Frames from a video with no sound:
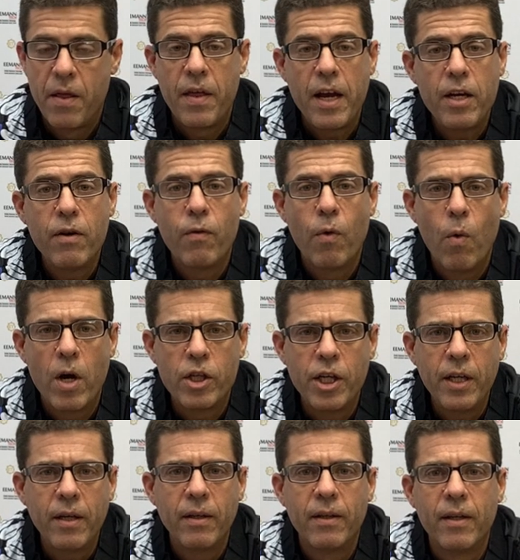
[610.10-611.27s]
Thank you for
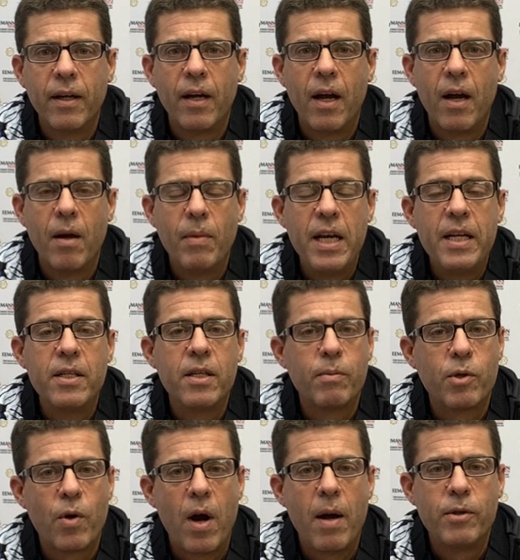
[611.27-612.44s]
watching. Please
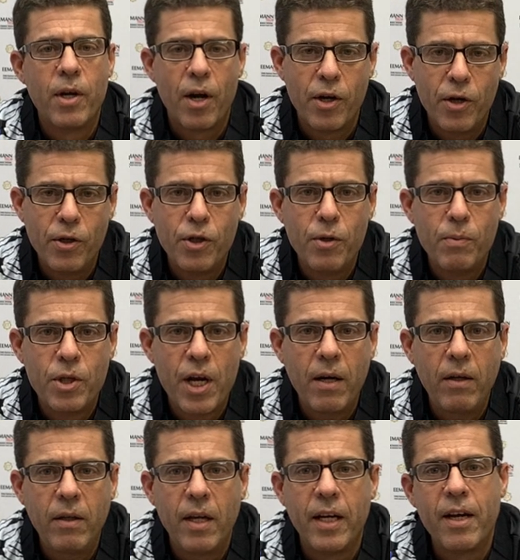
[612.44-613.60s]
subscribe to our YouTube
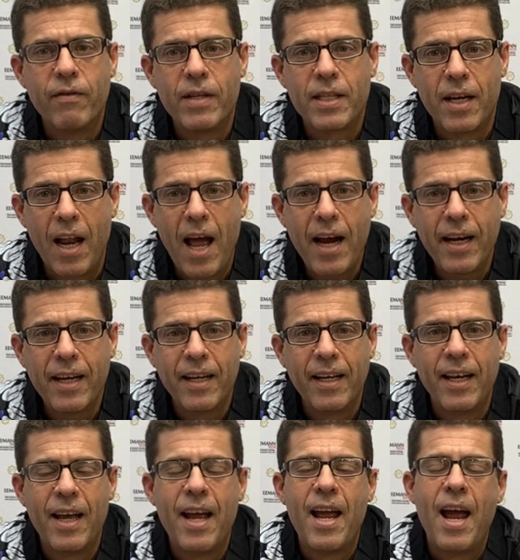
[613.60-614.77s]
channel and give us a like.
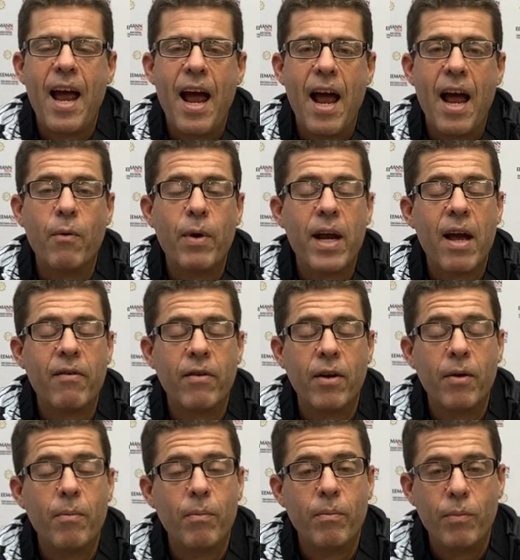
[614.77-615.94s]
And we have
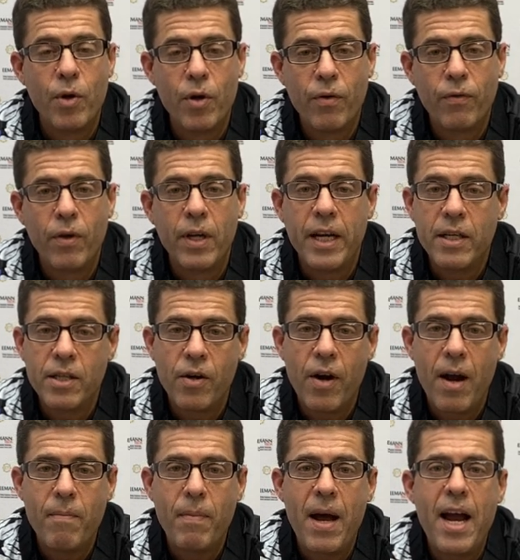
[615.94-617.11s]
a beautiful
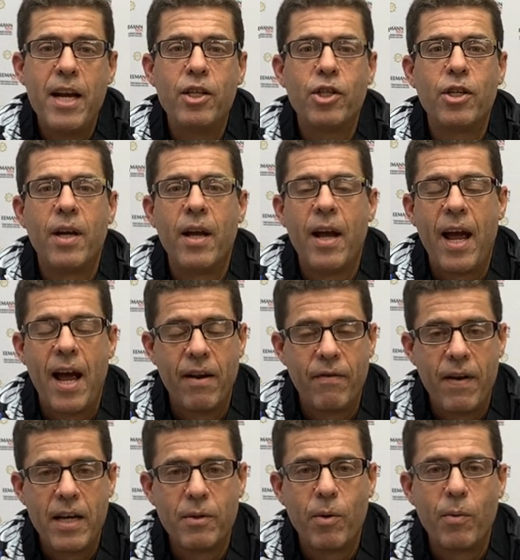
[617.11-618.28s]
Instagram page and a
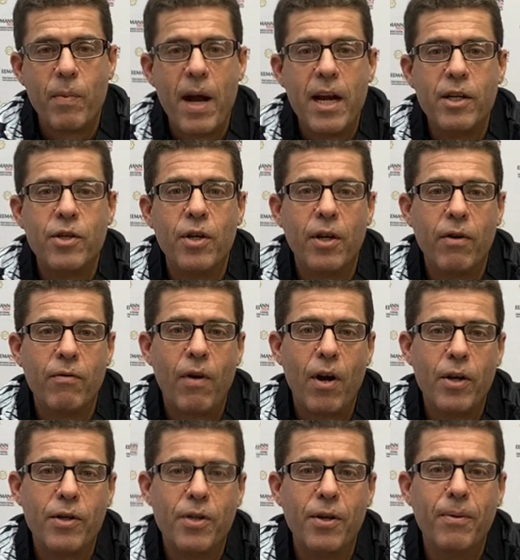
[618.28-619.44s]
Facebook page you can
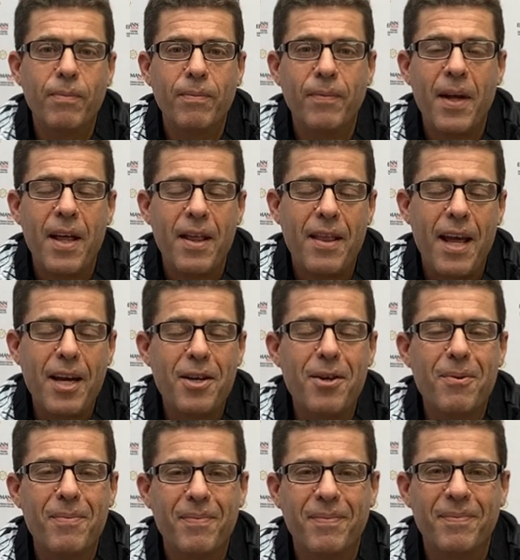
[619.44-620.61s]
follow too. Thank
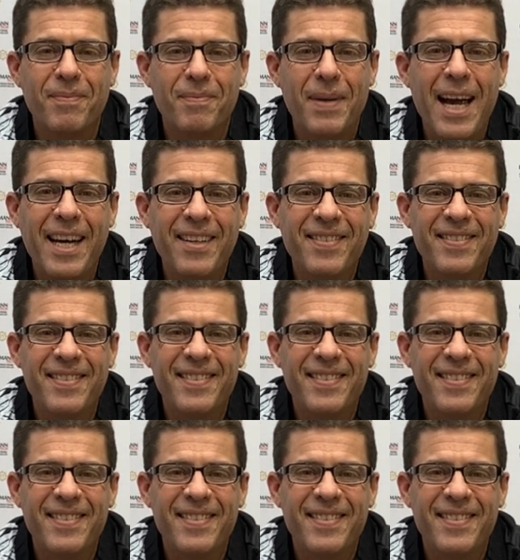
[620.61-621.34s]
you. Bye.